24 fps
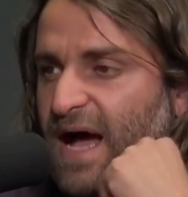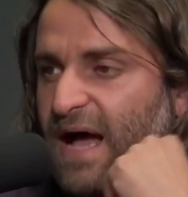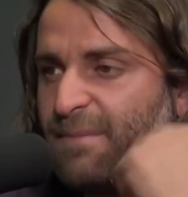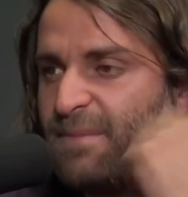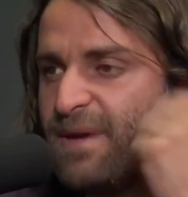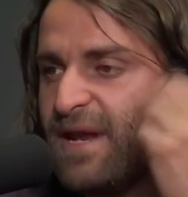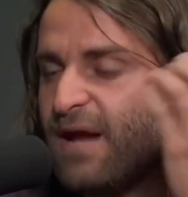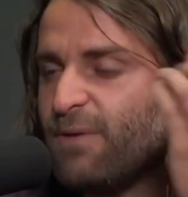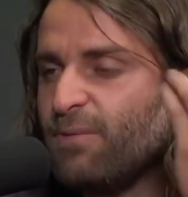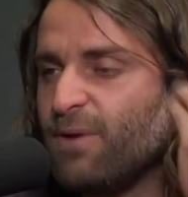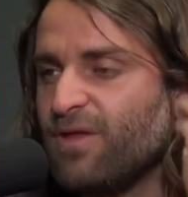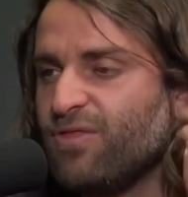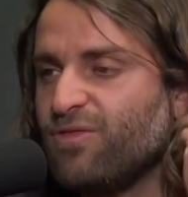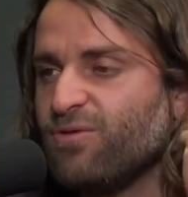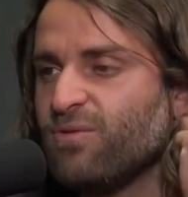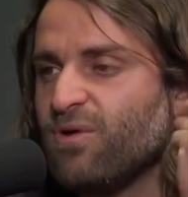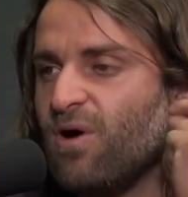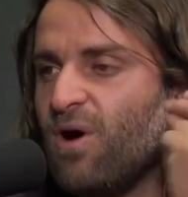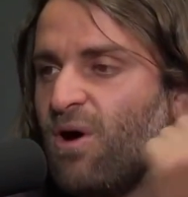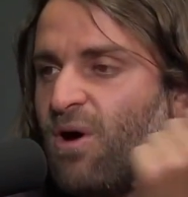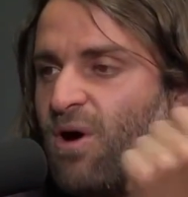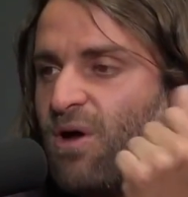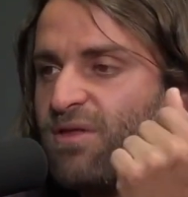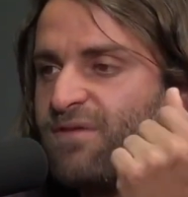I mean, I went through
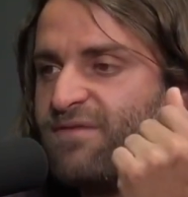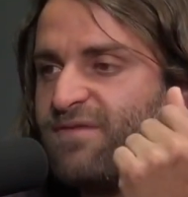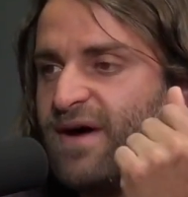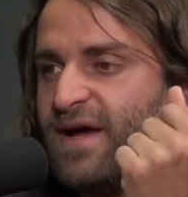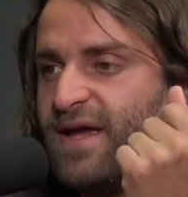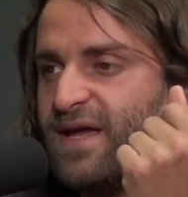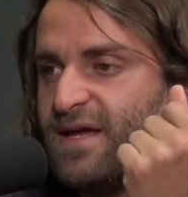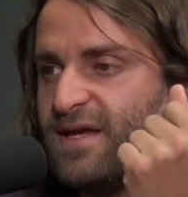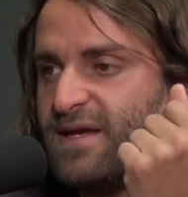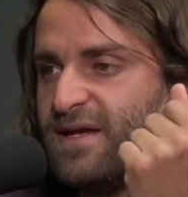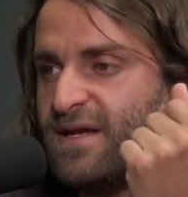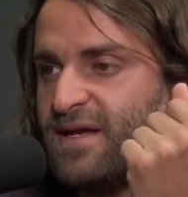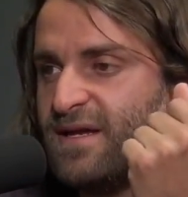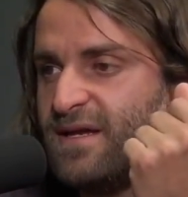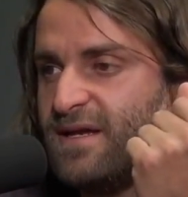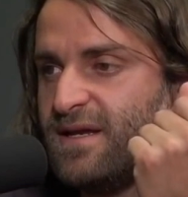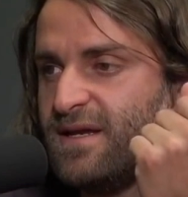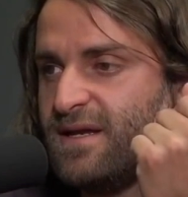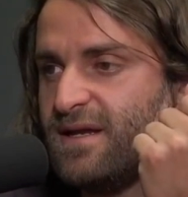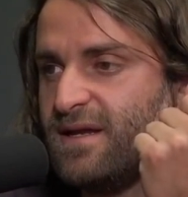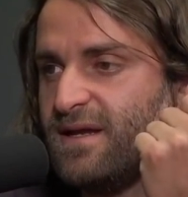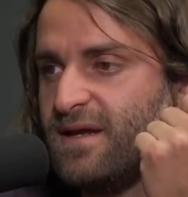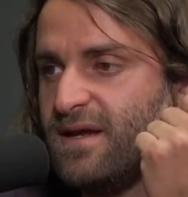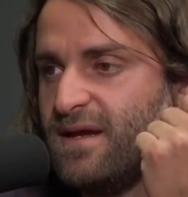all the
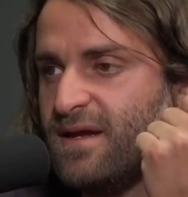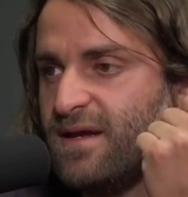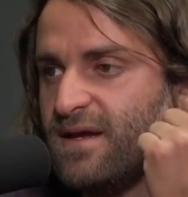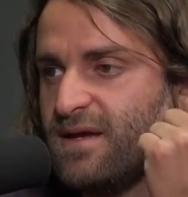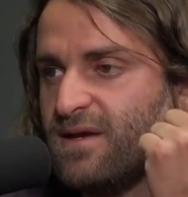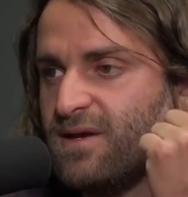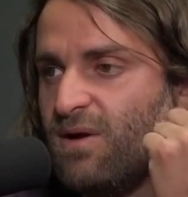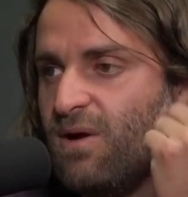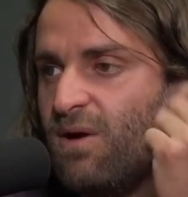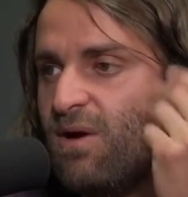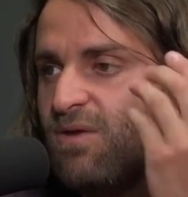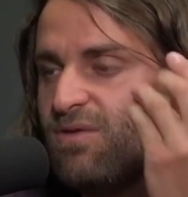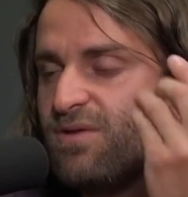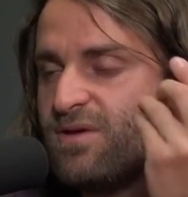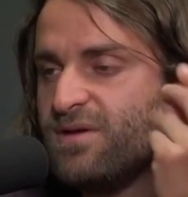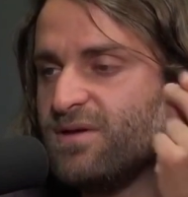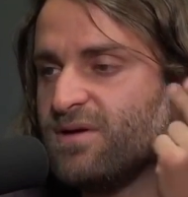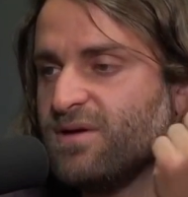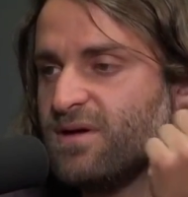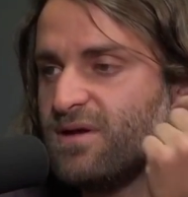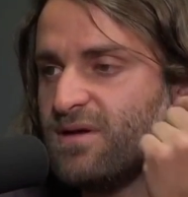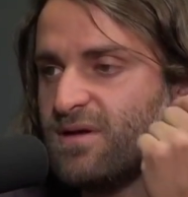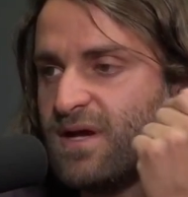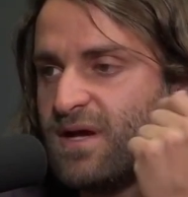Vicodin,
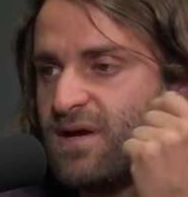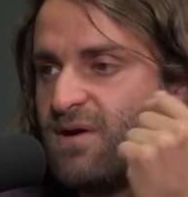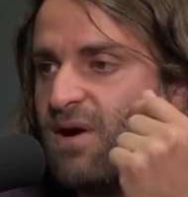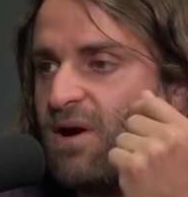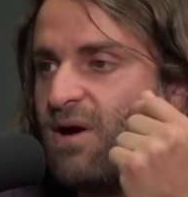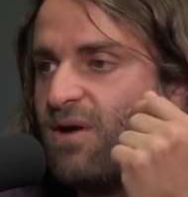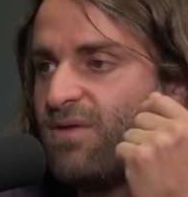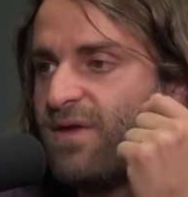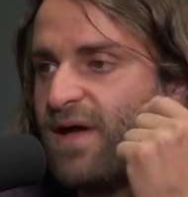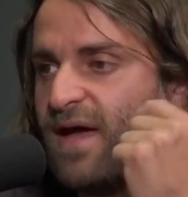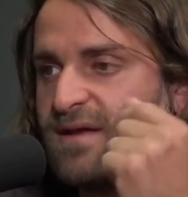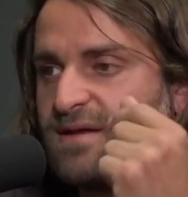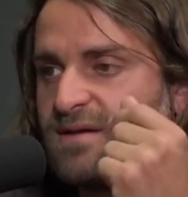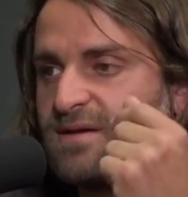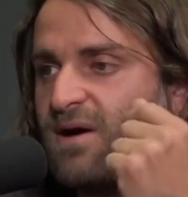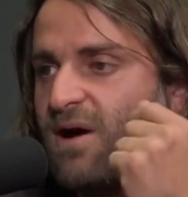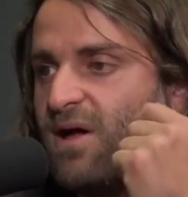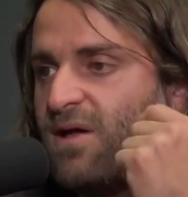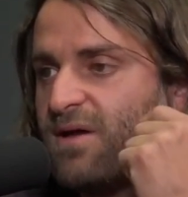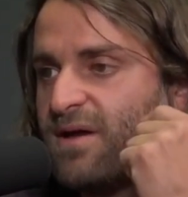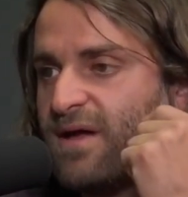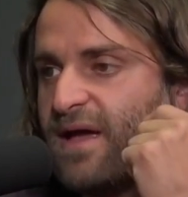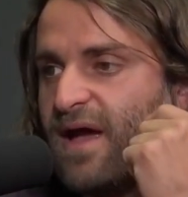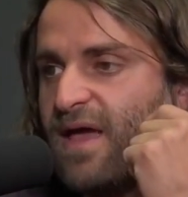had to
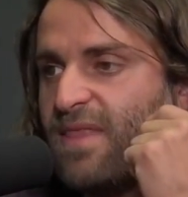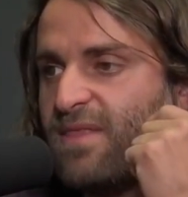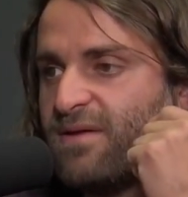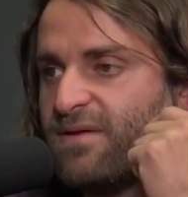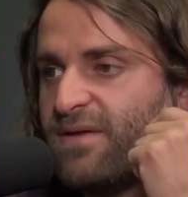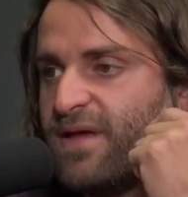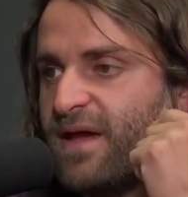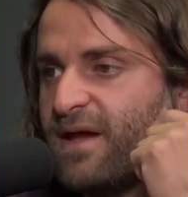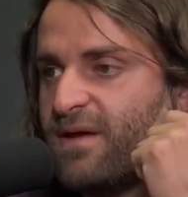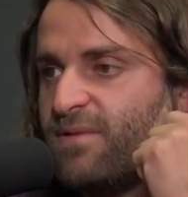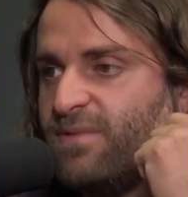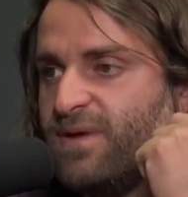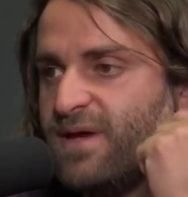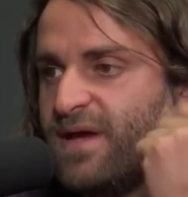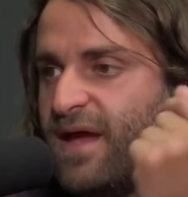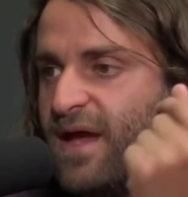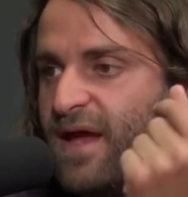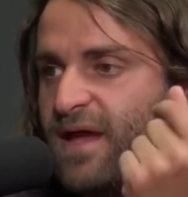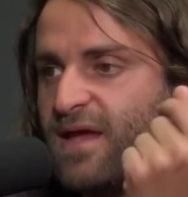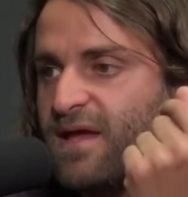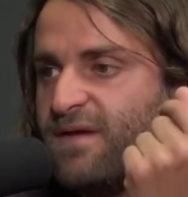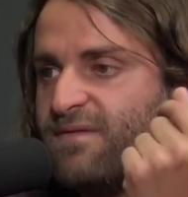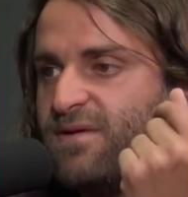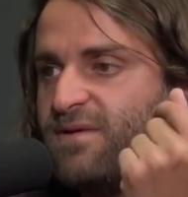call again. They're like, we
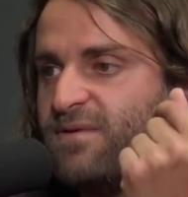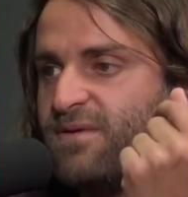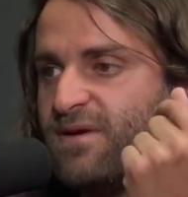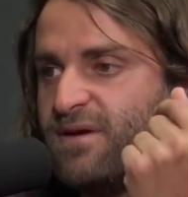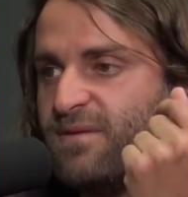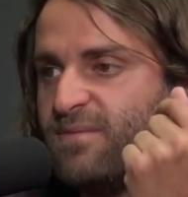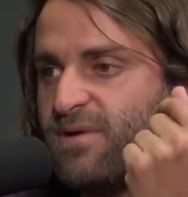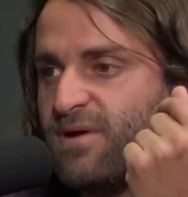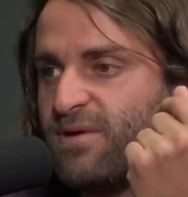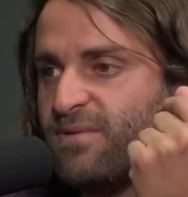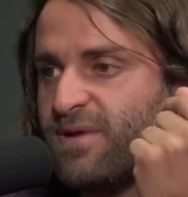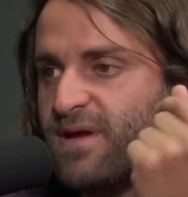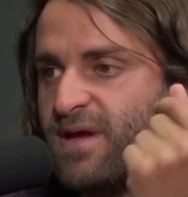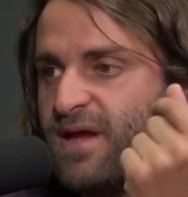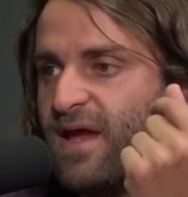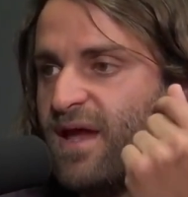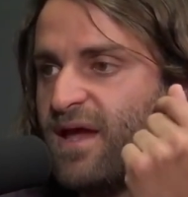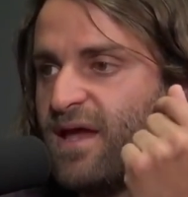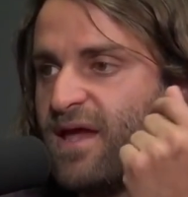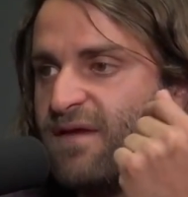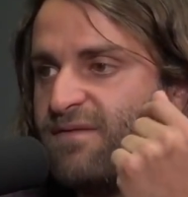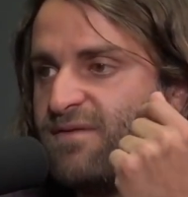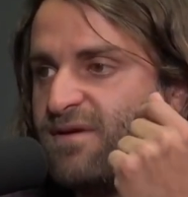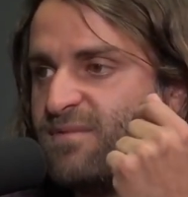can't give you
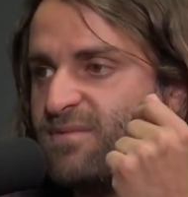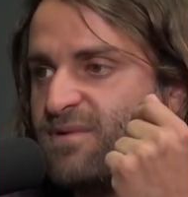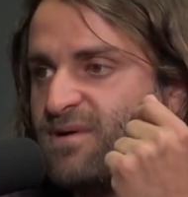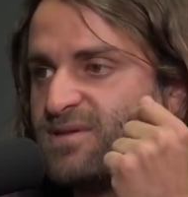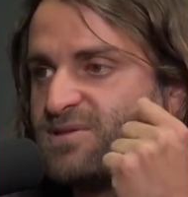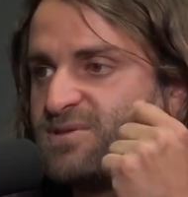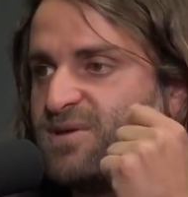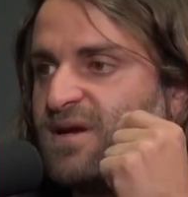anymore.